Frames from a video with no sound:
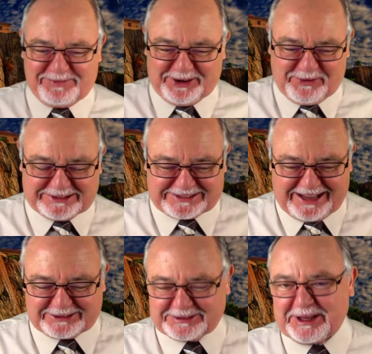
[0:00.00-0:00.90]
but anyway,
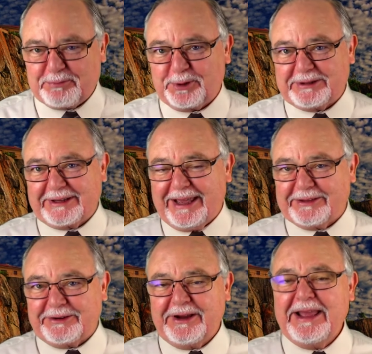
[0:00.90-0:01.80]
Scott Doucette put it
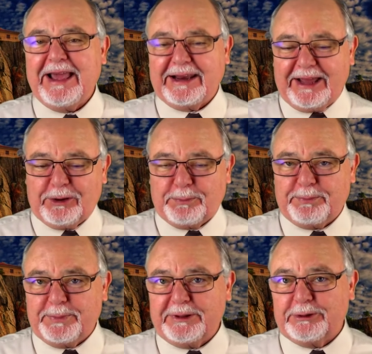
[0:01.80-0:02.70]
together, and I
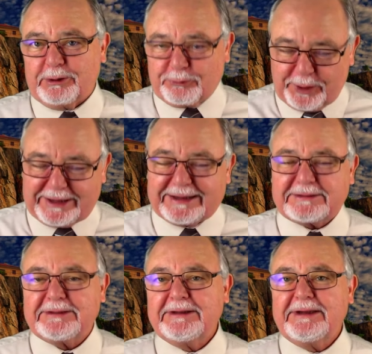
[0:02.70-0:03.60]
hope you'll read it.